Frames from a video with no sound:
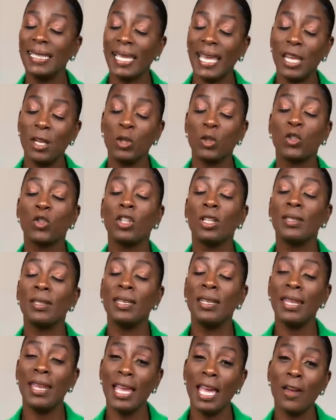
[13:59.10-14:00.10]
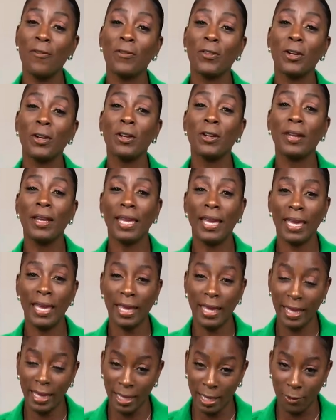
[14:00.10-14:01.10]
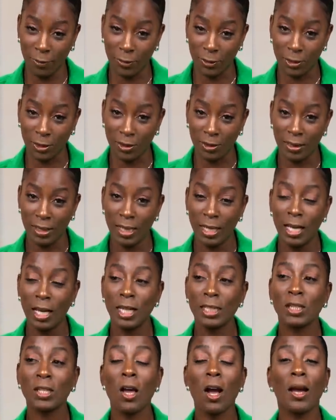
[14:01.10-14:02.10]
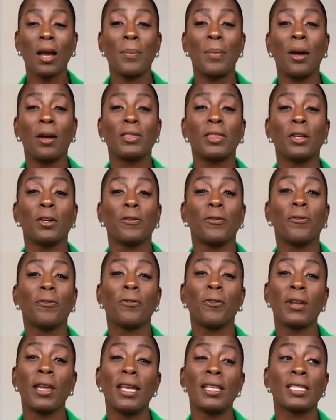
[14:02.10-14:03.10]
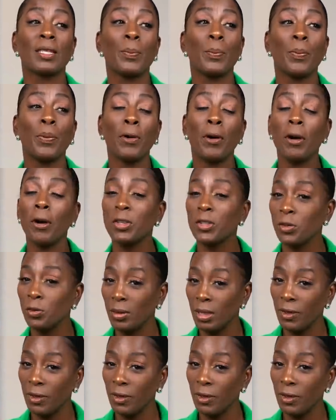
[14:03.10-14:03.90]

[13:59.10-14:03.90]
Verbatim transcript: ladies should never, ever talk about their friends' personal